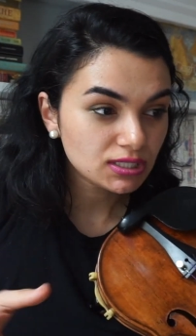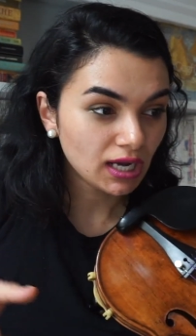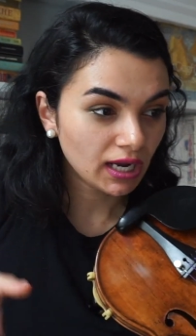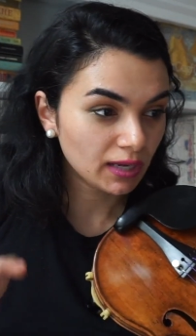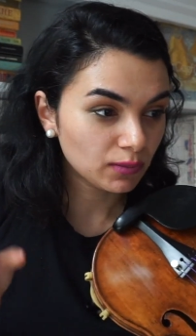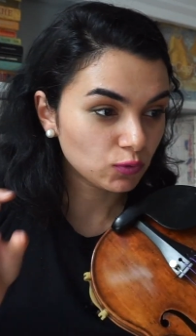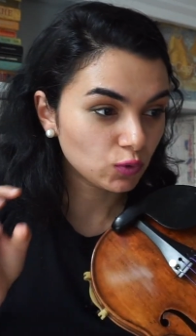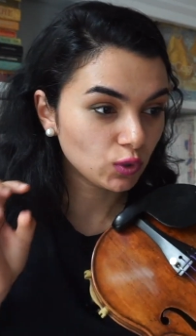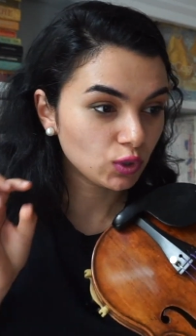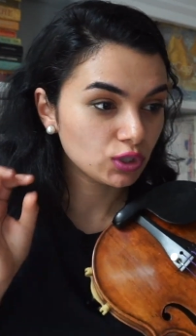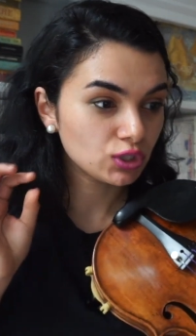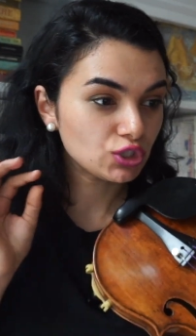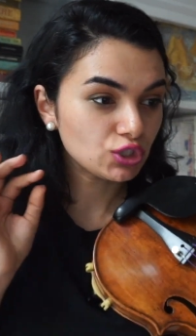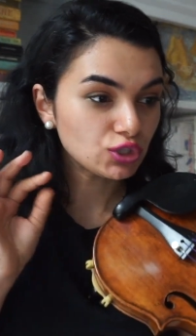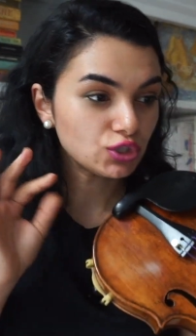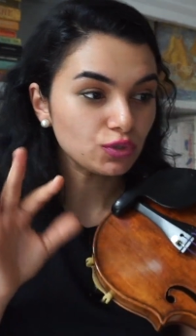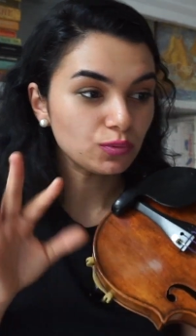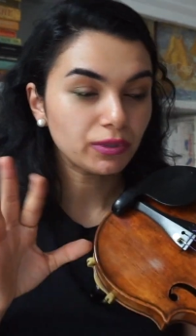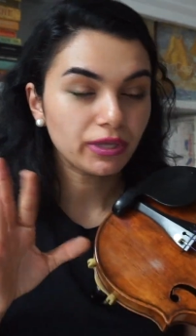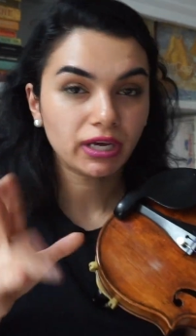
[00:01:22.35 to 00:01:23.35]
I'm going
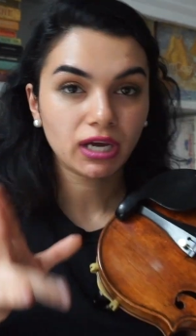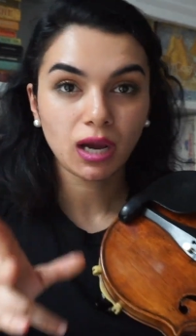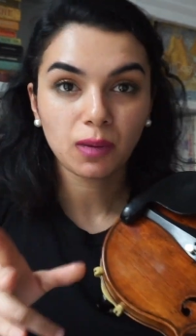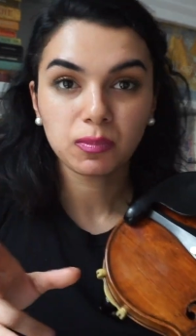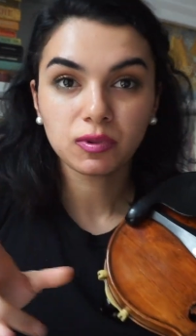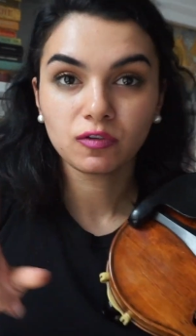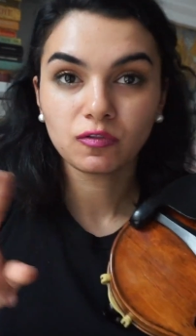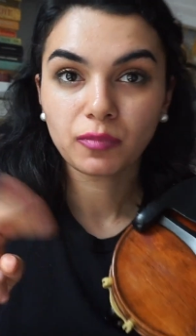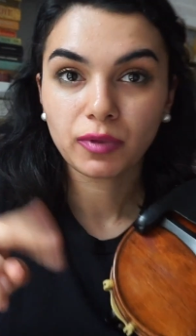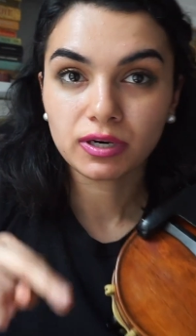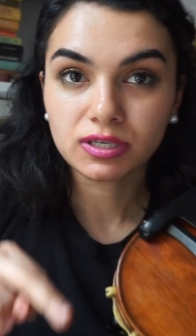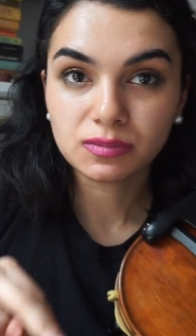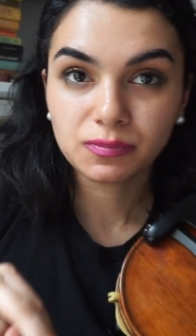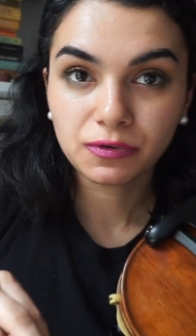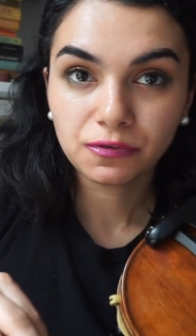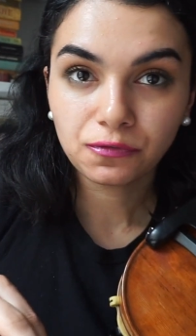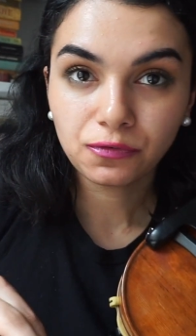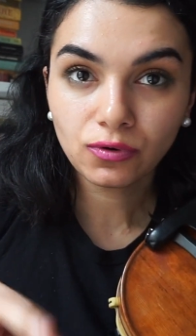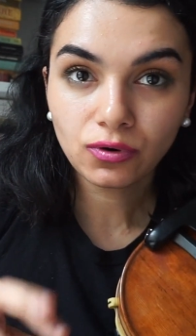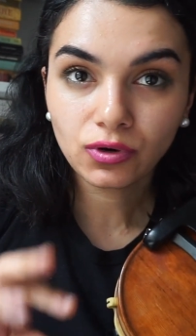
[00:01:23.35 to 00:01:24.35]
just to play a couple of bars
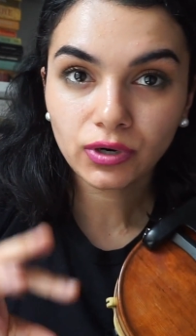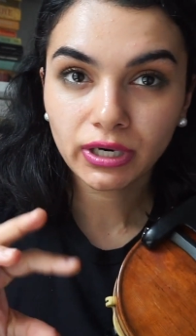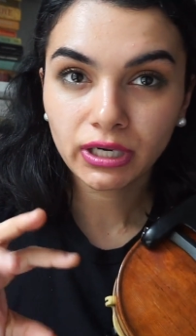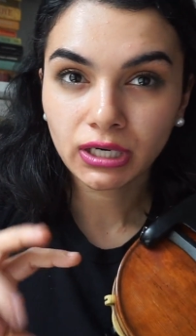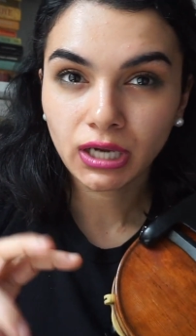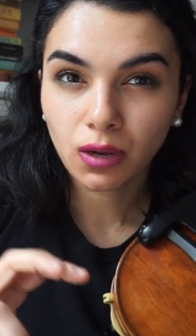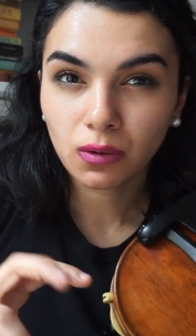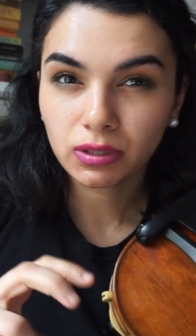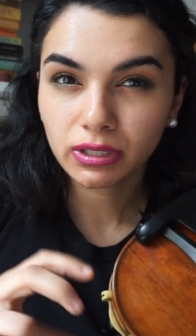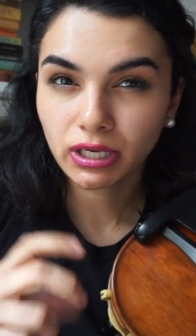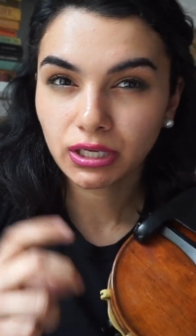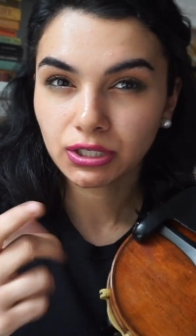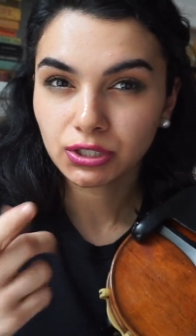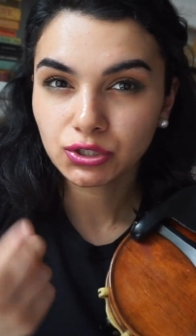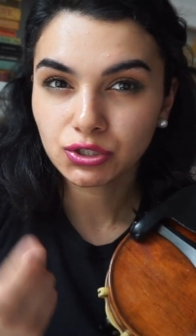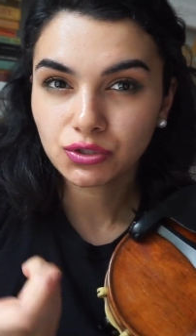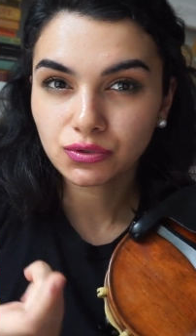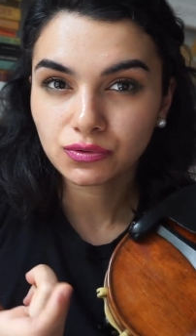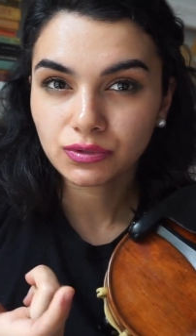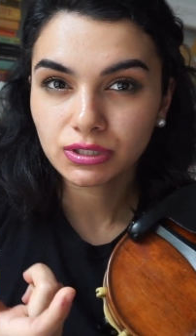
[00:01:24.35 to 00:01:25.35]
before and I'll get
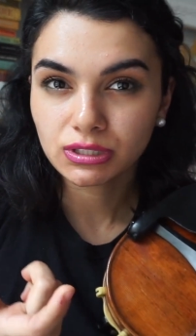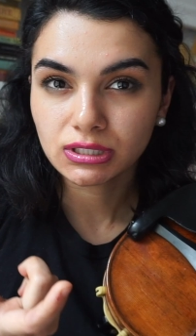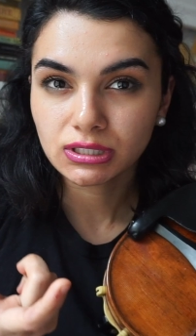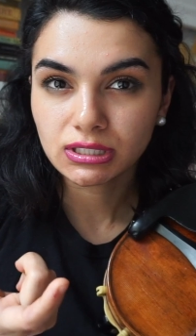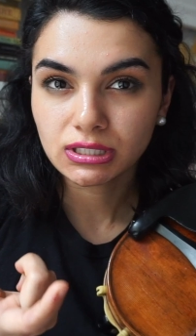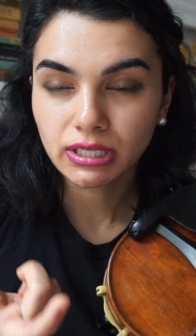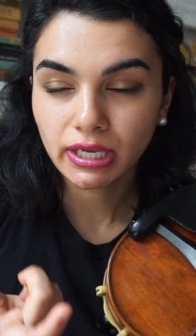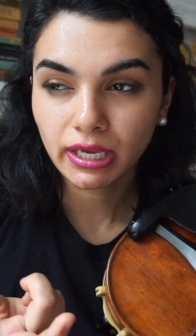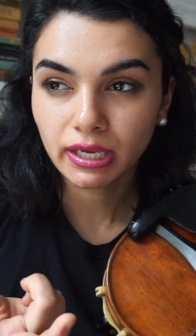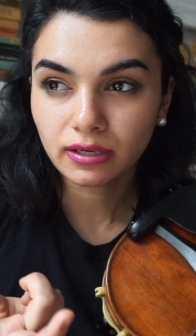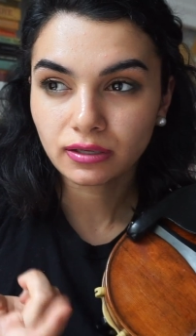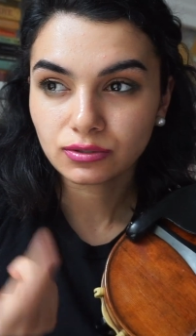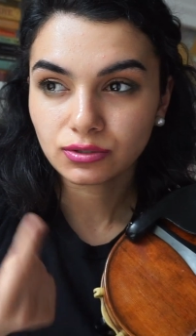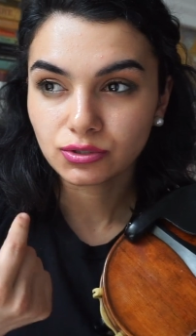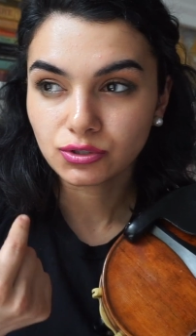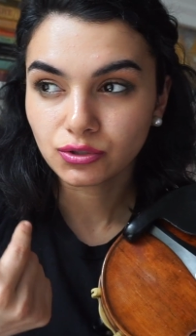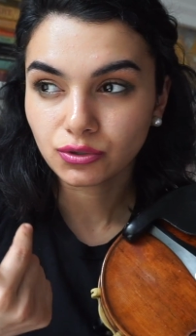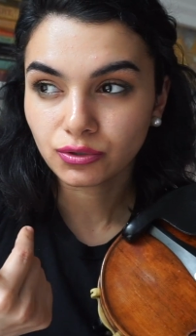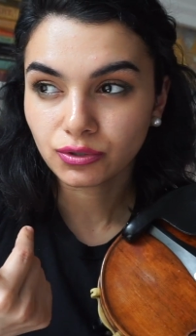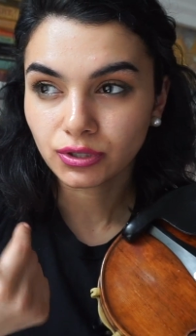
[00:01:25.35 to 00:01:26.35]
into the detailed
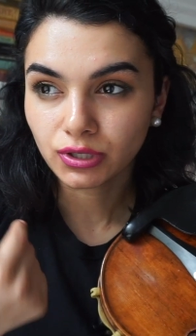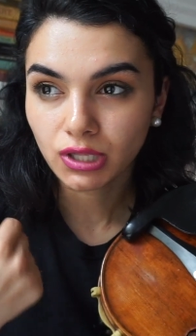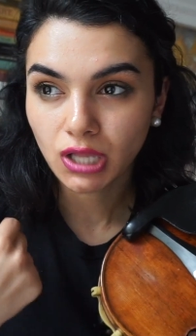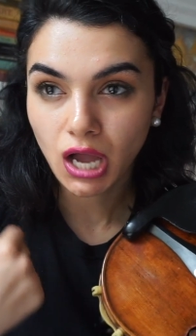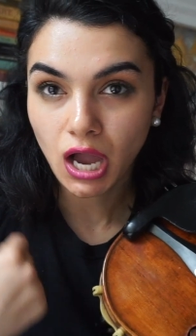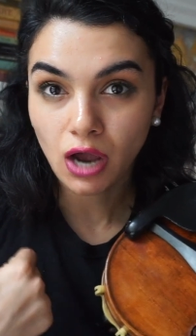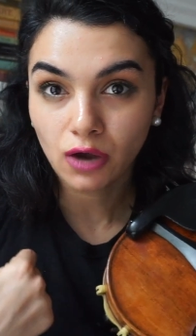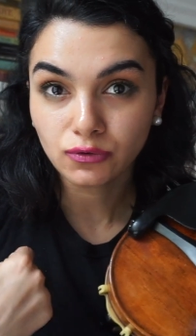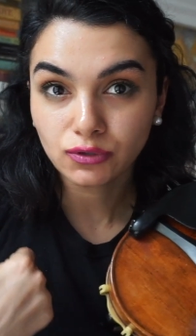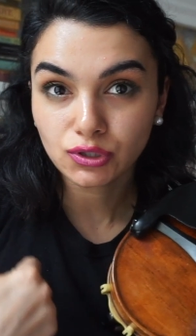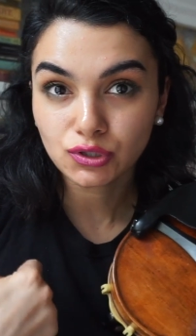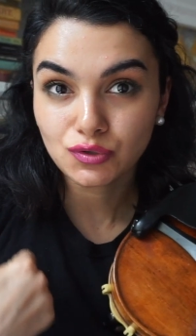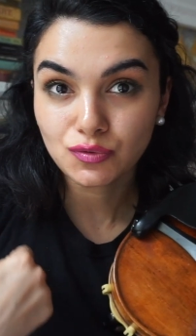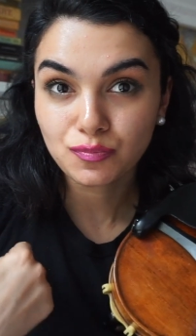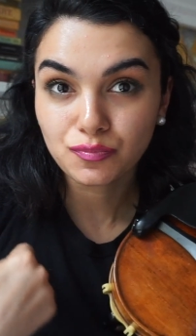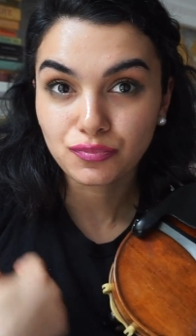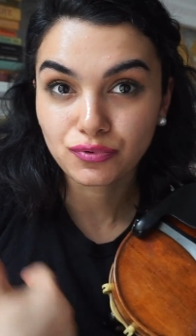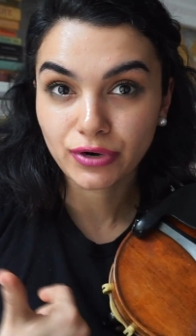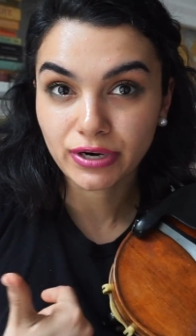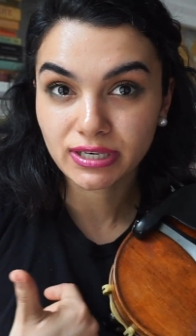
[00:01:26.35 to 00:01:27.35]
tutorial how to
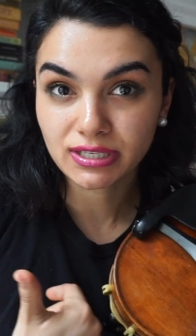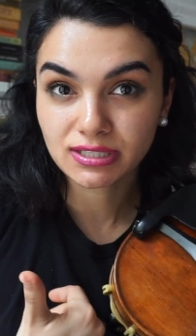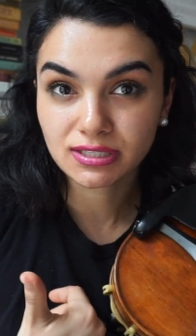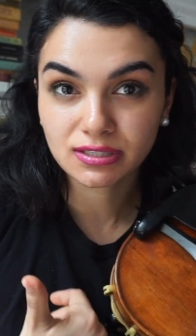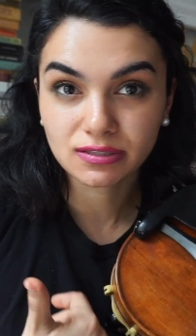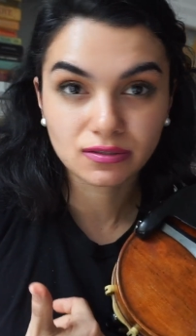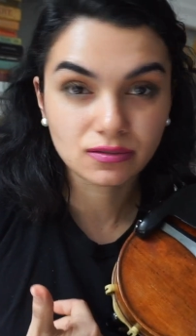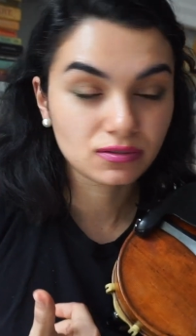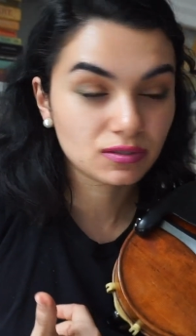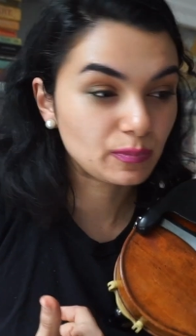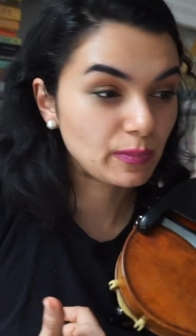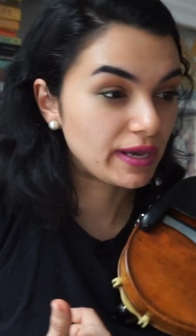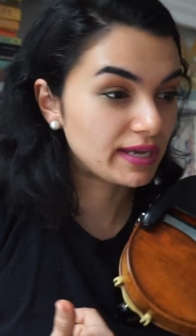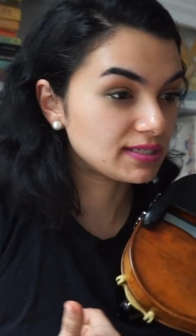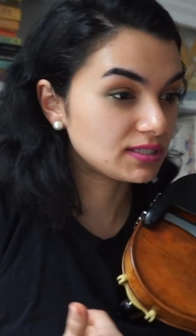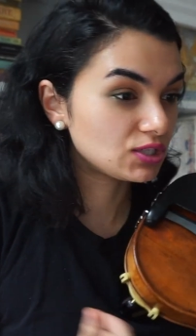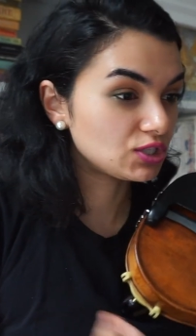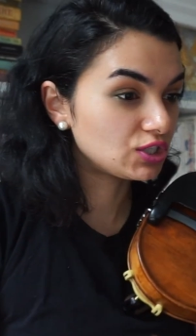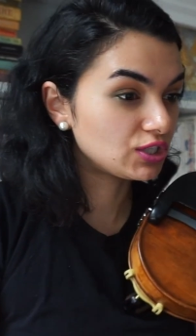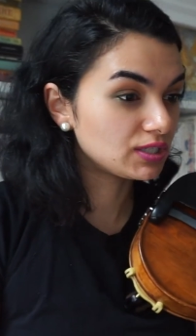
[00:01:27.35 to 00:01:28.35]
practice those
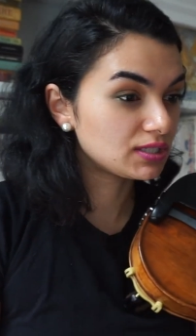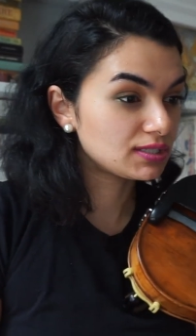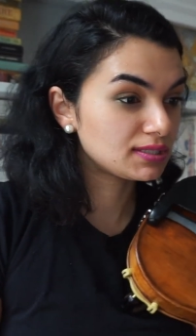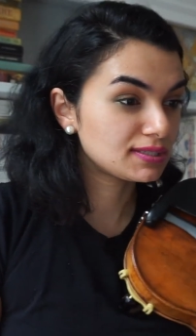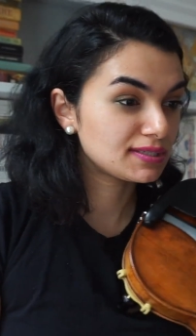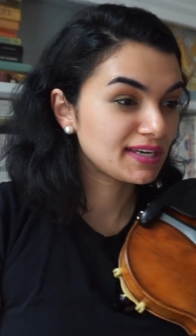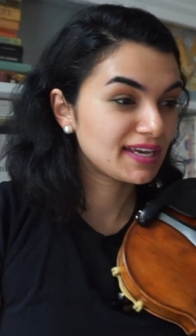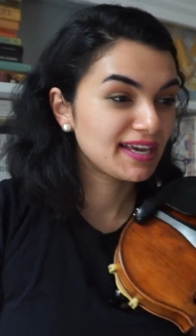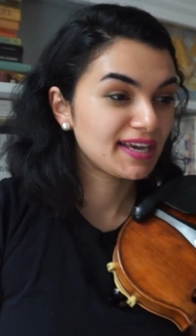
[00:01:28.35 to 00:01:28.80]
passages.